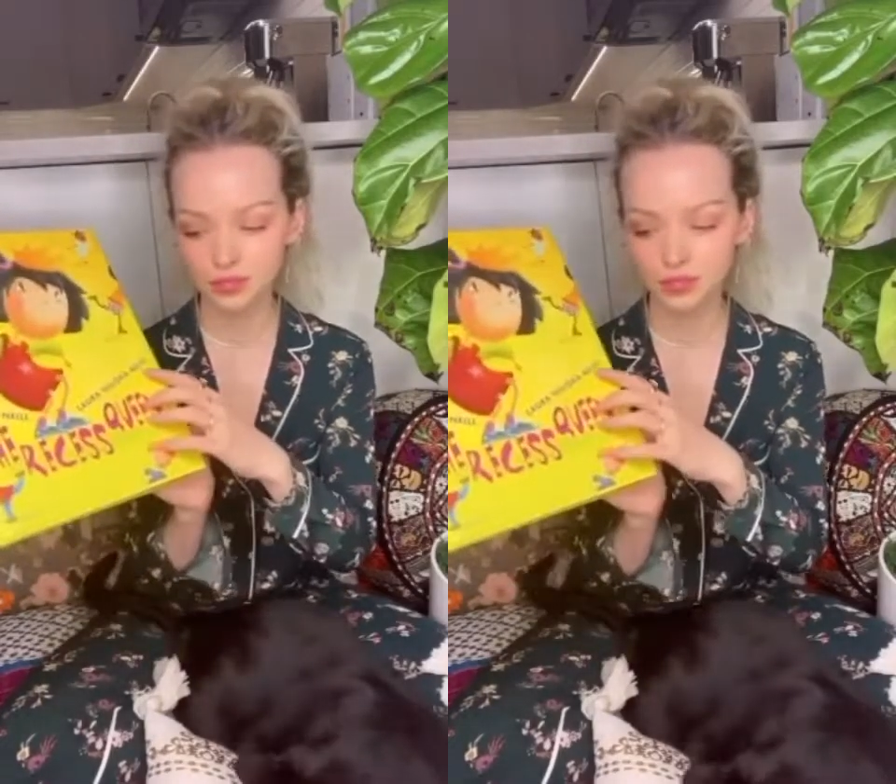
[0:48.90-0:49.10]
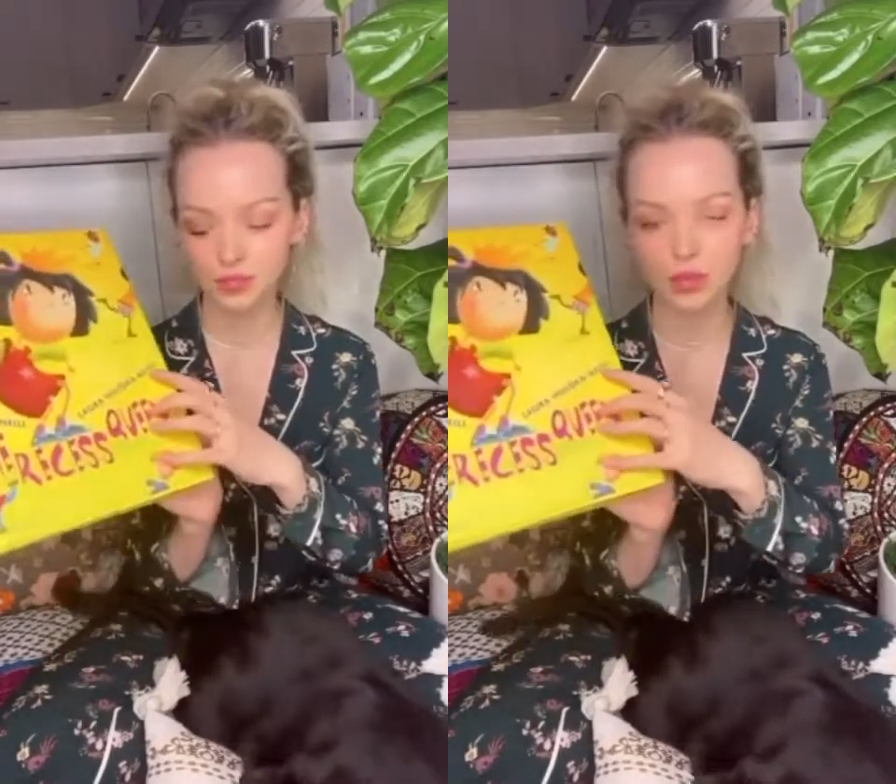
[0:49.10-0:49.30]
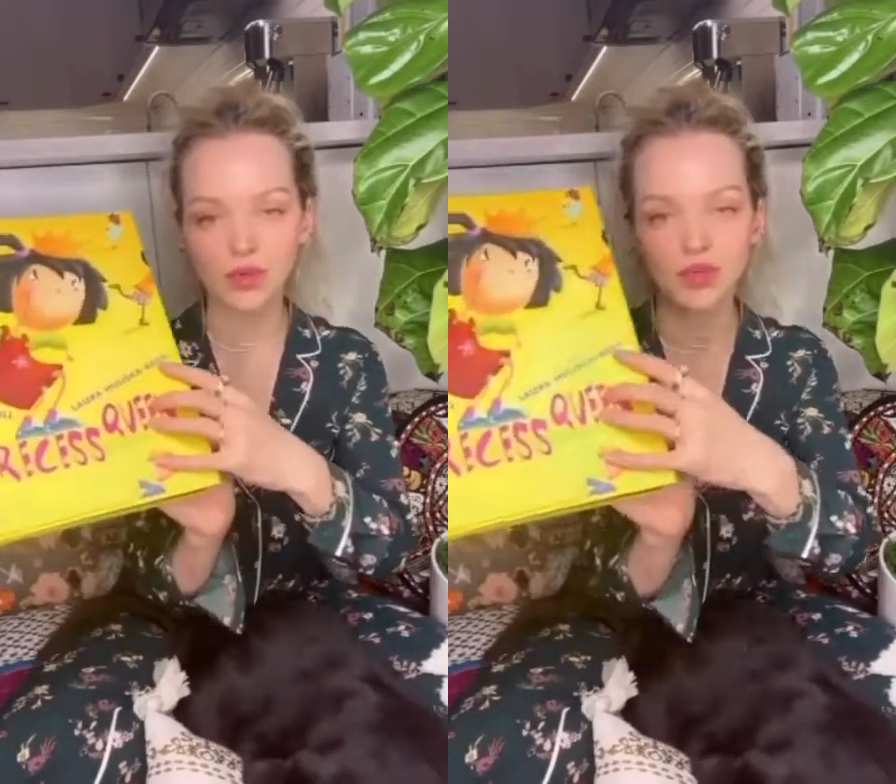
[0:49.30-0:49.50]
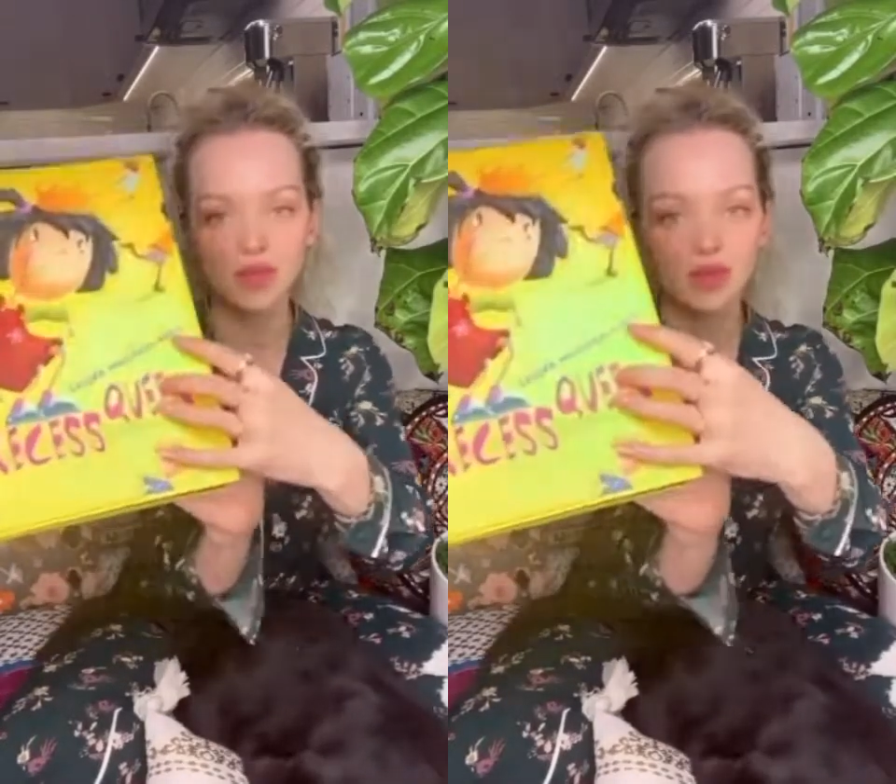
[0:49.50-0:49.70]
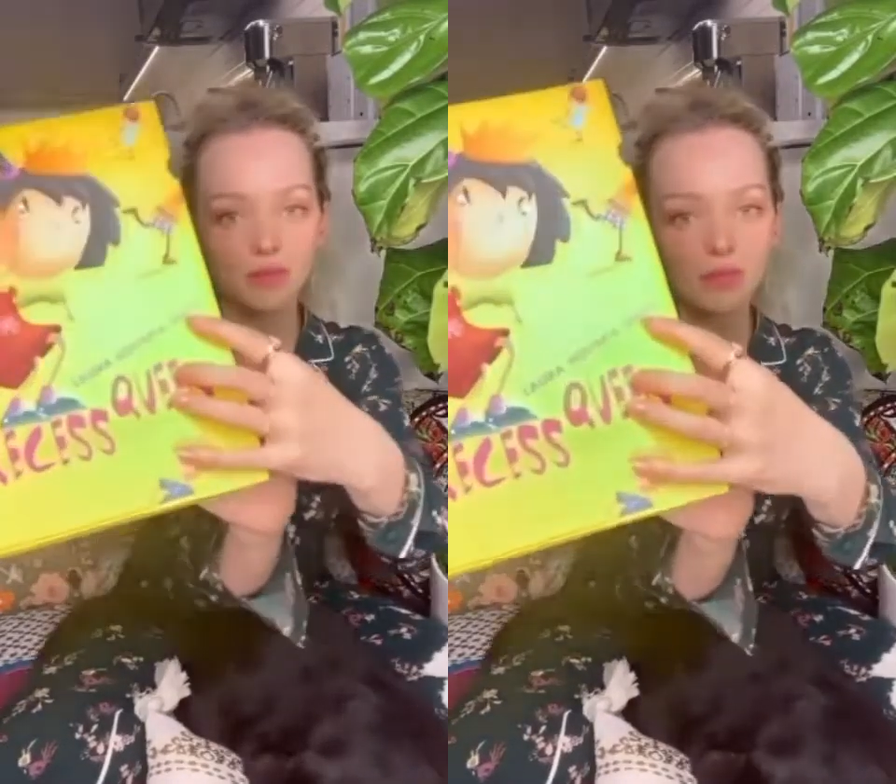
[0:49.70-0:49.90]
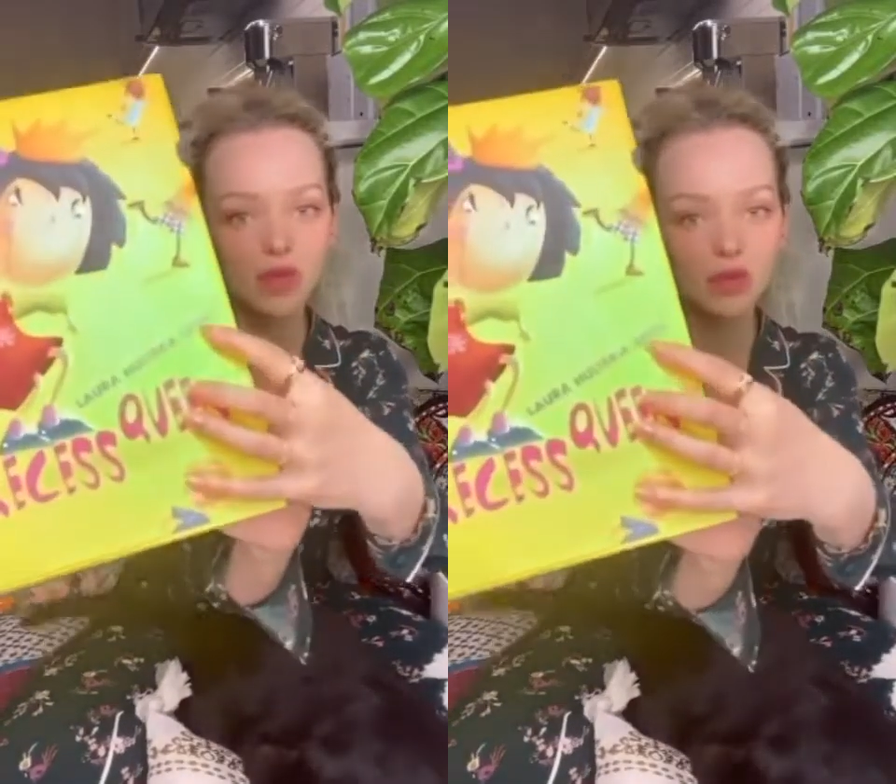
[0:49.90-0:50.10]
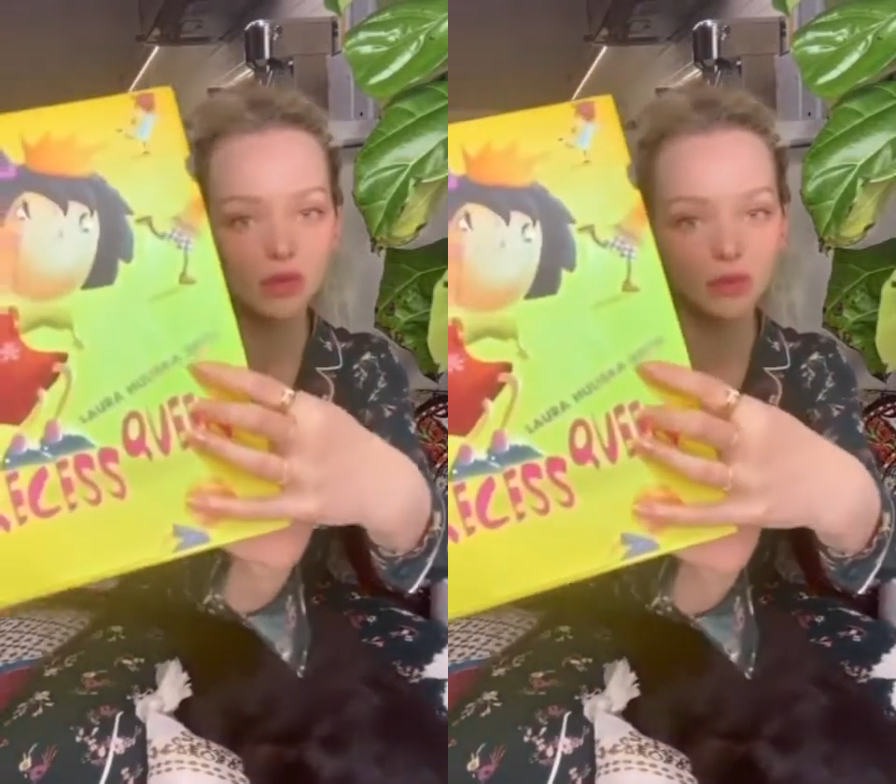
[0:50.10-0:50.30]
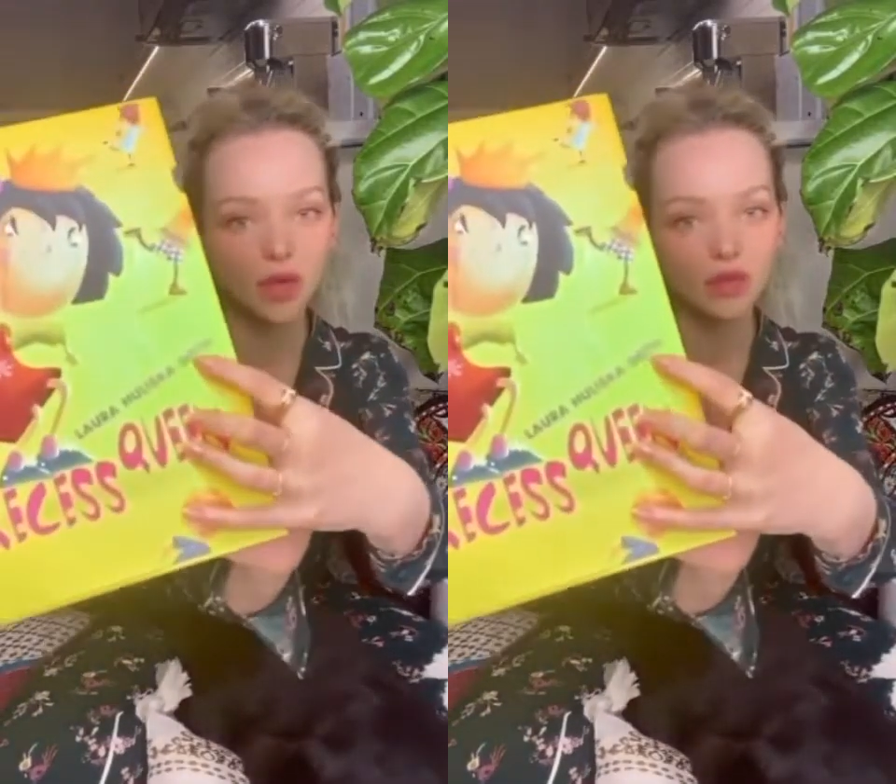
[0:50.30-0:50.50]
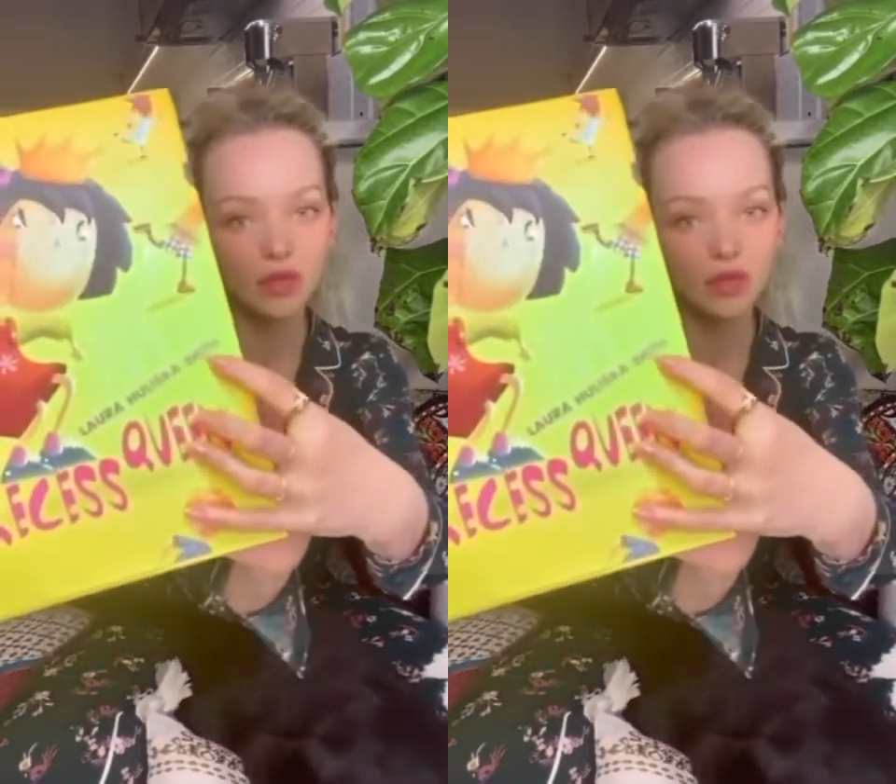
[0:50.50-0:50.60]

What do we think? Beef, right?